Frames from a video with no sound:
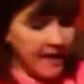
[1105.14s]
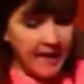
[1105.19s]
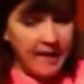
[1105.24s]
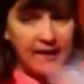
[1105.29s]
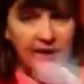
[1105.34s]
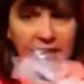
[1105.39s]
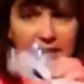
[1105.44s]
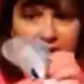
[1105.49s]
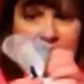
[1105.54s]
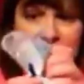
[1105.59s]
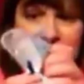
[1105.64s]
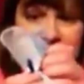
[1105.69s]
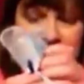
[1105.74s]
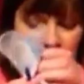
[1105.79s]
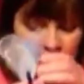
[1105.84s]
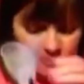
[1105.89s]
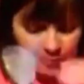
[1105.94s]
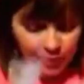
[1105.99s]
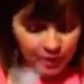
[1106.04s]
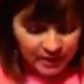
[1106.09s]
take and
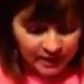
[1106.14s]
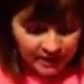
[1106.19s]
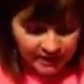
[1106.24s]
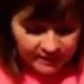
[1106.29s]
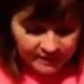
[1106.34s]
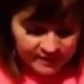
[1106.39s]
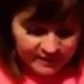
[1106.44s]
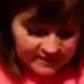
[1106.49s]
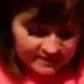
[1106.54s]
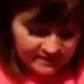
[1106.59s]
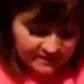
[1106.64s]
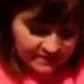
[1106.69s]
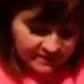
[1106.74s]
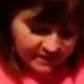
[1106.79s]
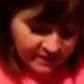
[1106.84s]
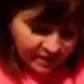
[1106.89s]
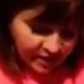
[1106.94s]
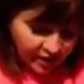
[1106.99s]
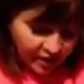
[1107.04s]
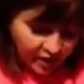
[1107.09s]
start putting these in
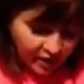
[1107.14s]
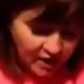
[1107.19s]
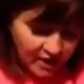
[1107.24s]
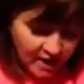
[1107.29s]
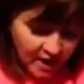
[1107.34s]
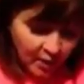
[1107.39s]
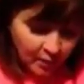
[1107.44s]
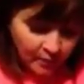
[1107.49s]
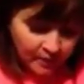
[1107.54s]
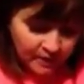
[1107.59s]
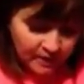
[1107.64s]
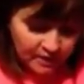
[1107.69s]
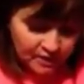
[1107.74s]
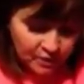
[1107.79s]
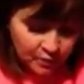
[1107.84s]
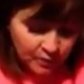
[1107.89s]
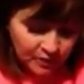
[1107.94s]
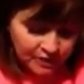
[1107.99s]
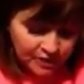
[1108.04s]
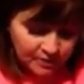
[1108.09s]
here. And we're going to
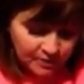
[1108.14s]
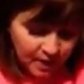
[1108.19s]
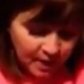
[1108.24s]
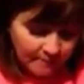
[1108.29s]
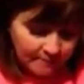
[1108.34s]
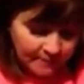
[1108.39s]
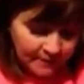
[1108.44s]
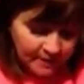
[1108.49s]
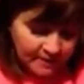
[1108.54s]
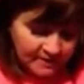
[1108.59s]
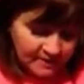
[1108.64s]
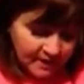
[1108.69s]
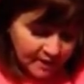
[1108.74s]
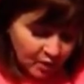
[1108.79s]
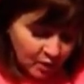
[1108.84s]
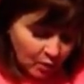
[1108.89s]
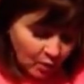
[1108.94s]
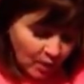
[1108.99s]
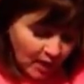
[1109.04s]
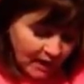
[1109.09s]
switch it up, because I
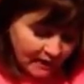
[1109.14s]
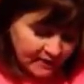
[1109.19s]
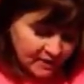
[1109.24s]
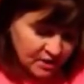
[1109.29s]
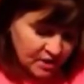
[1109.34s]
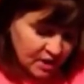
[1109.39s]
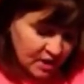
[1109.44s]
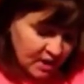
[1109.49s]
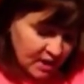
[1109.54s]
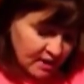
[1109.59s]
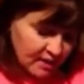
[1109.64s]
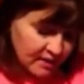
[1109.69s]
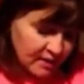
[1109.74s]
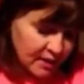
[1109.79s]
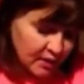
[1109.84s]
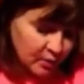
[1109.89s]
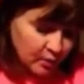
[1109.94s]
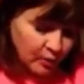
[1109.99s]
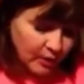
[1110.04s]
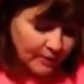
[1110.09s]
don't want
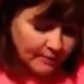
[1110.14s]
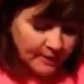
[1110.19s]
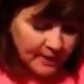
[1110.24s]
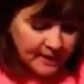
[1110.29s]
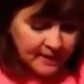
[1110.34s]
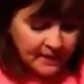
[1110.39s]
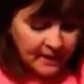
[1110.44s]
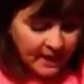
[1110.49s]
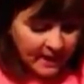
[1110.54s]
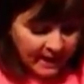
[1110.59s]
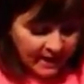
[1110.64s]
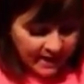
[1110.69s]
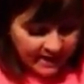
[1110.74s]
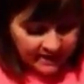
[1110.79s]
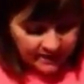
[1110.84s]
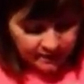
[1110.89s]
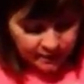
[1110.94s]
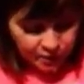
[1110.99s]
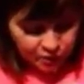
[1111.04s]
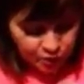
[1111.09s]
the ribbon
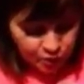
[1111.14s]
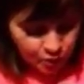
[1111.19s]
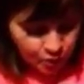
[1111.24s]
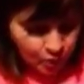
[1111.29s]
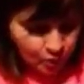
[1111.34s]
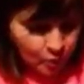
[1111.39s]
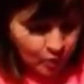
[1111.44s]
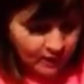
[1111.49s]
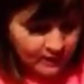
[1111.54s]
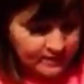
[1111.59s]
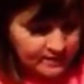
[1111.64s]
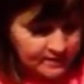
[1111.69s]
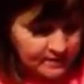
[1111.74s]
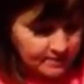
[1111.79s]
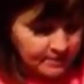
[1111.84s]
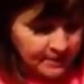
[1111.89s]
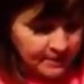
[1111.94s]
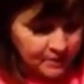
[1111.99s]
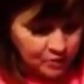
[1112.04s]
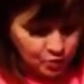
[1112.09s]
and the tulle ones
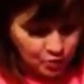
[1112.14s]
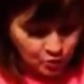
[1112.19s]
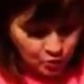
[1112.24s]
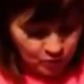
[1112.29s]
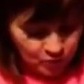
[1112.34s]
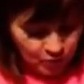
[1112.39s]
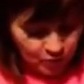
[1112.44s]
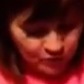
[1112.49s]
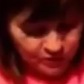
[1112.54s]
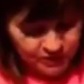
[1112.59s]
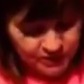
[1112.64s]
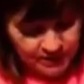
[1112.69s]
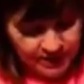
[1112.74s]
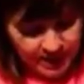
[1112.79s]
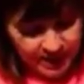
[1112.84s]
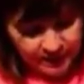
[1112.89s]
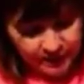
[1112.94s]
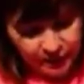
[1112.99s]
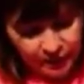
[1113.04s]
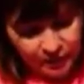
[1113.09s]
to be too close
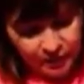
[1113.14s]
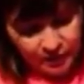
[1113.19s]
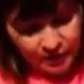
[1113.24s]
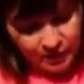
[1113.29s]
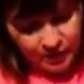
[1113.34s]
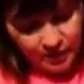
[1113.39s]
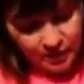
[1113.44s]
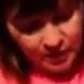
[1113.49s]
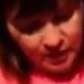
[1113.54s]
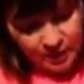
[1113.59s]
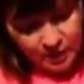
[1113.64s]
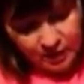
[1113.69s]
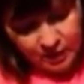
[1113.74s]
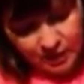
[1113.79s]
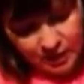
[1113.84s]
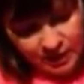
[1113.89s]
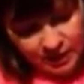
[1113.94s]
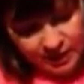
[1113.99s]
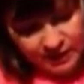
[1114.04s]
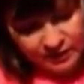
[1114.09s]
together.
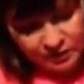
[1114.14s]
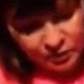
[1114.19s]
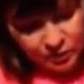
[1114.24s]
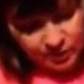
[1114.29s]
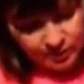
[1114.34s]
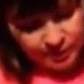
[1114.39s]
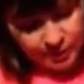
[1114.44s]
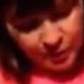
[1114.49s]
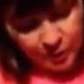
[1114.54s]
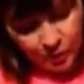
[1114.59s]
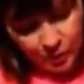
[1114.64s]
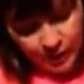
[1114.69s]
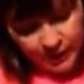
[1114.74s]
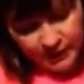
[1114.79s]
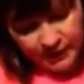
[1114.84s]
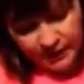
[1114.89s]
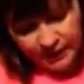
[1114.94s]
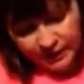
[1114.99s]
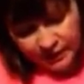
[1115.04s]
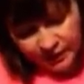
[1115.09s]
Okay, so we'll put
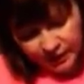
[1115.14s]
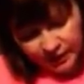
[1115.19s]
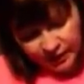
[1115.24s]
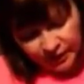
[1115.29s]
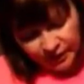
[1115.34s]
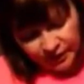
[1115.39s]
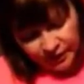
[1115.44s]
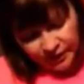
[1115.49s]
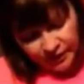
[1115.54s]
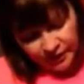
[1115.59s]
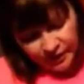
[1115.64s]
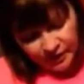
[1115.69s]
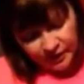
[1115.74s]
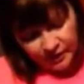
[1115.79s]
one here.